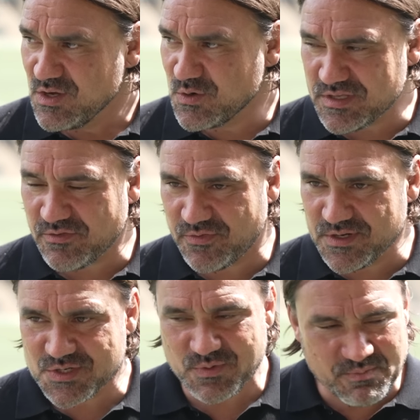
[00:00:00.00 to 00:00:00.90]
could have
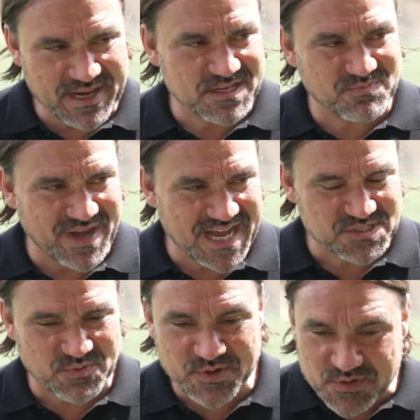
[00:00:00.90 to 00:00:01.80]
finished, we played the
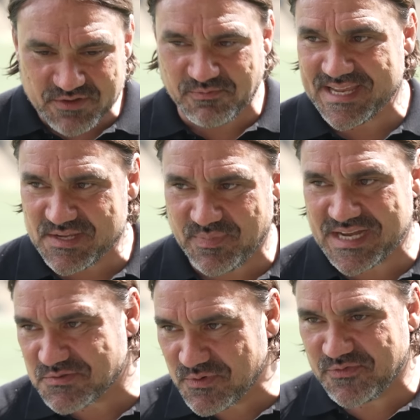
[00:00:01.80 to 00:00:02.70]
pass. When we could have played the
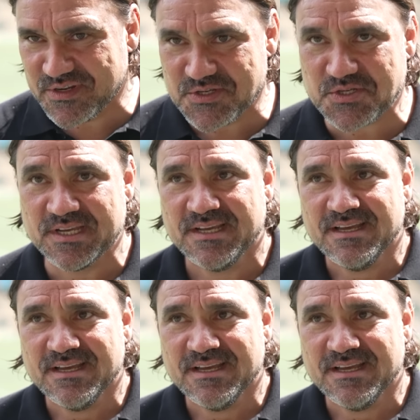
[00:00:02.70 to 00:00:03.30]
pass, we finished.